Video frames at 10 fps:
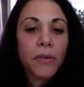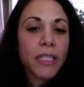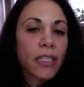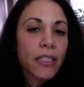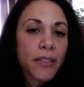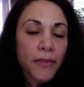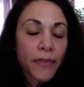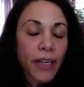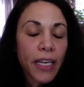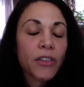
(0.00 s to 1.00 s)
doesn't need
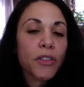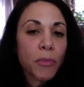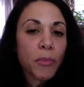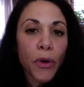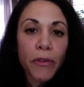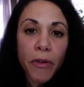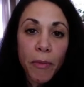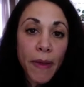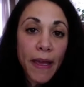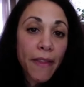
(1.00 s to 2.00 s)
some financial support
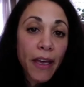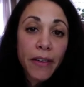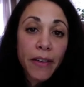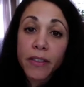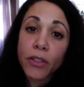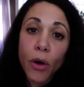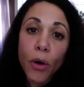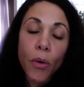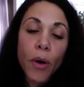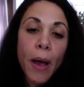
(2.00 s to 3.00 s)
from a man. That is
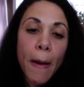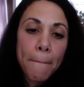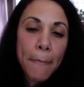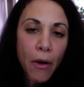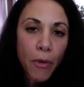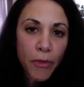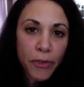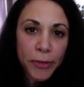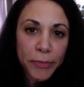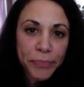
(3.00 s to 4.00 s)
so
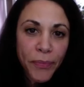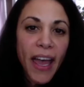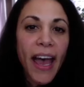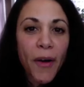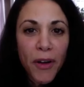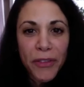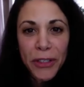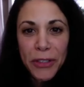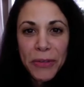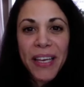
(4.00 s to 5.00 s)
powerful.
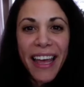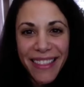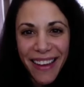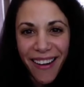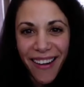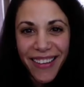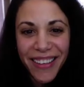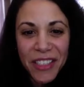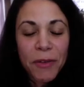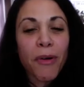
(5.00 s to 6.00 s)
However, to get
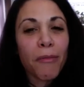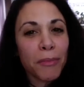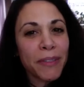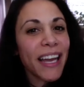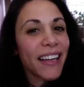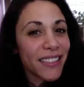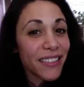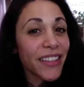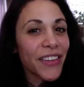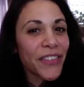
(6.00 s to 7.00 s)
there, she probably had
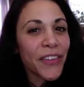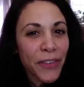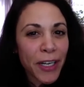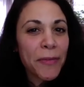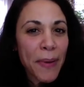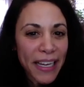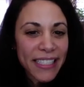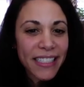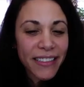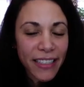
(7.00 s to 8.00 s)
to live a very
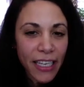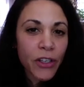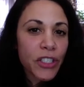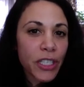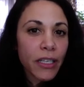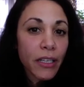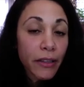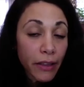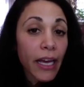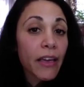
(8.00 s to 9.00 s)
masculine energy
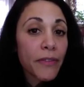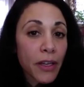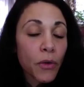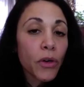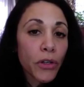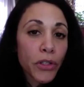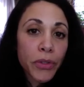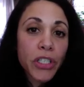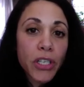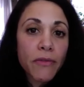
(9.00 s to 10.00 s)
life in order
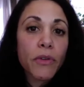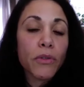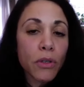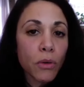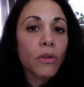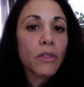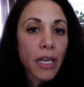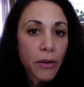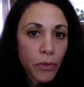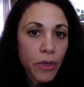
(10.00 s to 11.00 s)
to achieve those
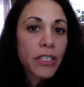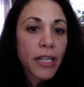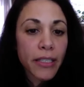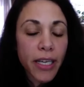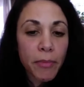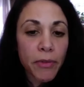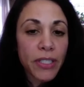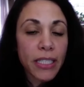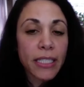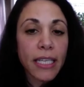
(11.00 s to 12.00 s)
goals and reach that type
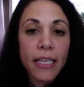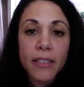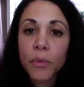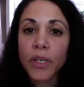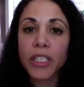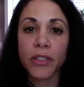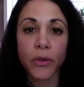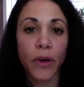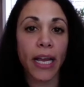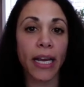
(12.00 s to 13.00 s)
of success, which
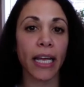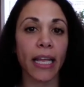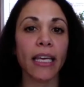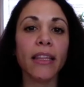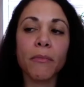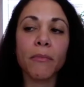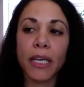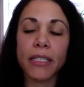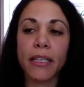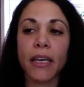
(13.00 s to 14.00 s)
is great. And I think the
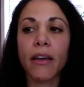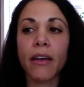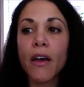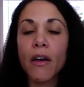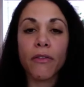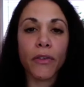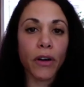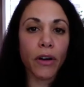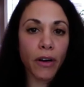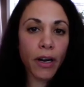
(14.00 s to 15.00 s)
biggest thing
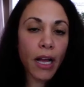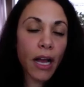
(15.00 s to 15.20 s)
for